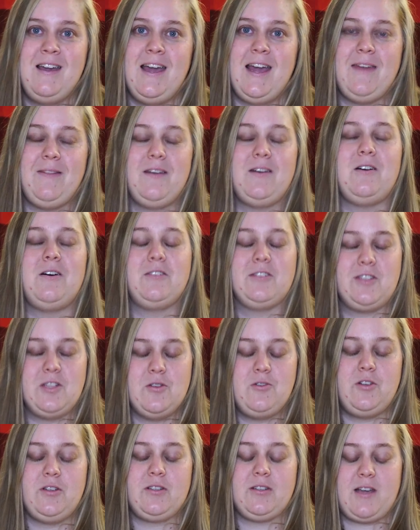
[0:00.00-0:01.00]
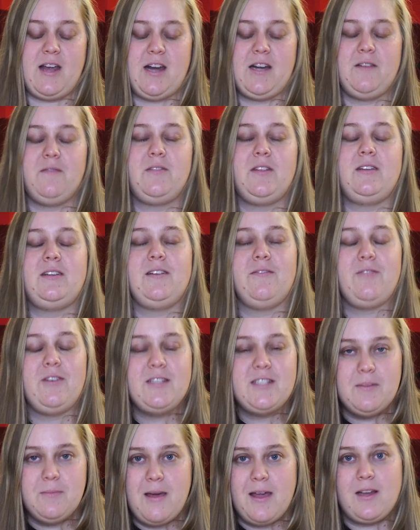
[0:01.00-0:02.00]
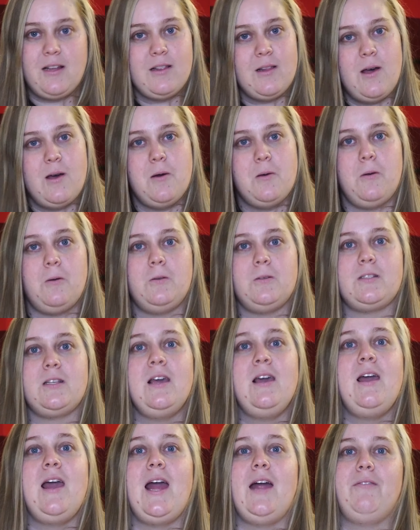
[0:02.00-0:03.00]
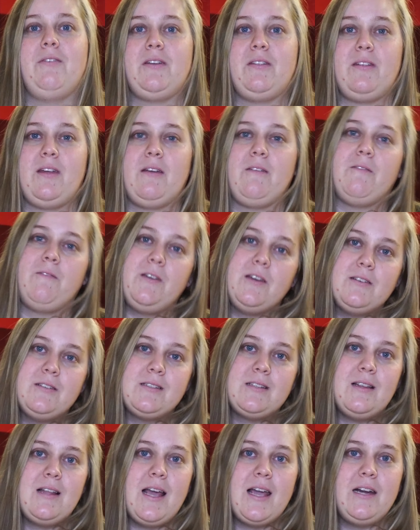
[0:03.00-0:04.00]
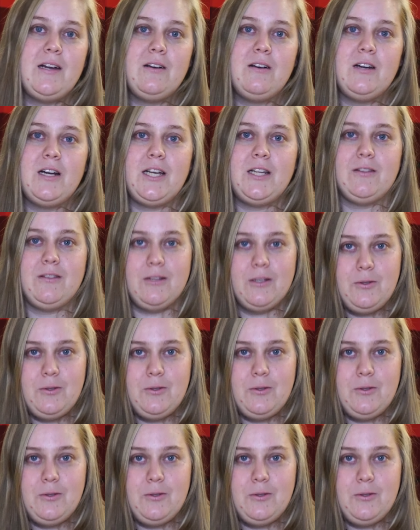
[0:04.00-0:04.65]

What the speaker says: And then also just kind of the difference in my clothes. Everything feels lighter and